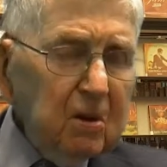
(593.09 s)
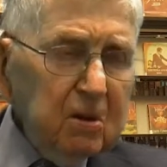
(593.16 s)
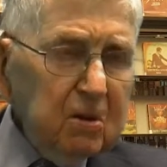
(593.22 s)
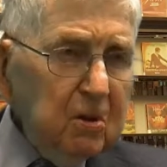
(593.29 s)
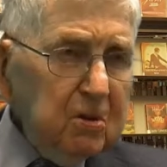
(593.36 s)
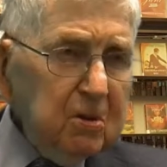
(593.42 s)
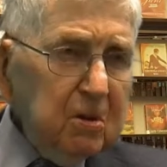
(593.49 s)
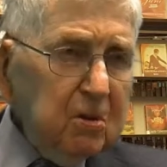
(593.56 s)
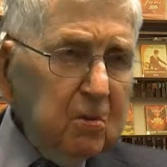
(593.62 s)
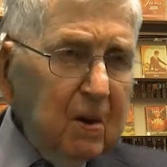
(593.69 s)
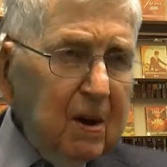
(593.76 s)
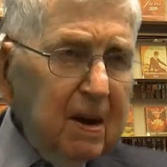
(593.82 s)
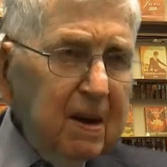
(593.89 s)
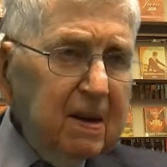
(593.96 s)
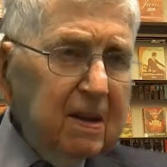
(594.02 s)
took the
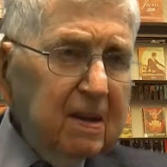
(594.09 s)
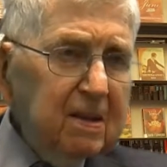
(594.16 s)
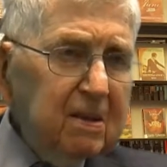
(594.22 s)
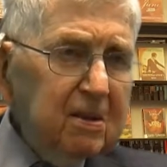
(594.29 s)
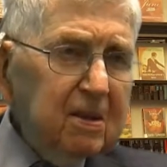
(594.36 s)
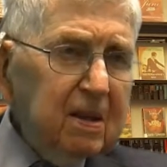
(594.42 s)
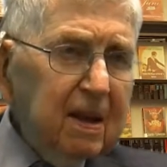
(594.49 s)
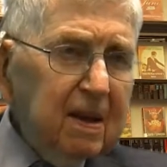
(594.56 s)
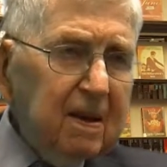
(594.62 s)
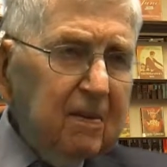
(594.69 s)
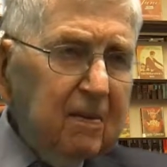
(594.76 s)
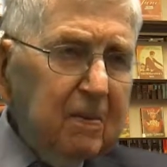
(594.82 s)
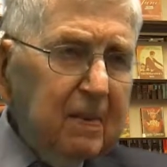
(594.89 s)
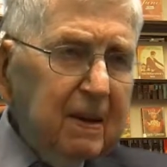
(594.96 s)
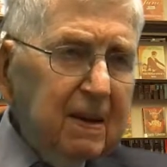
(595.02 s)
train in just like
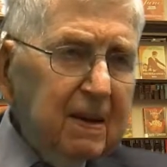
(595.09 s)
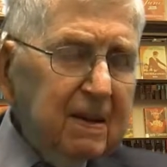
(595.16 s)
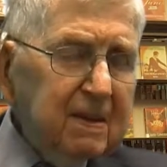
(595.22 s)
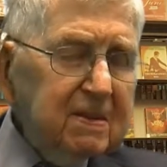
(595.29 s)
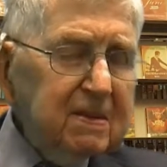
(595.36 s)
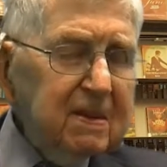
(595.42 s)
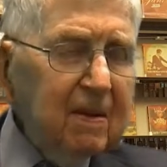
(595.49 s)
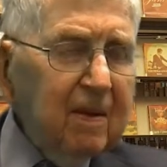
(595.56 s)
everybody else.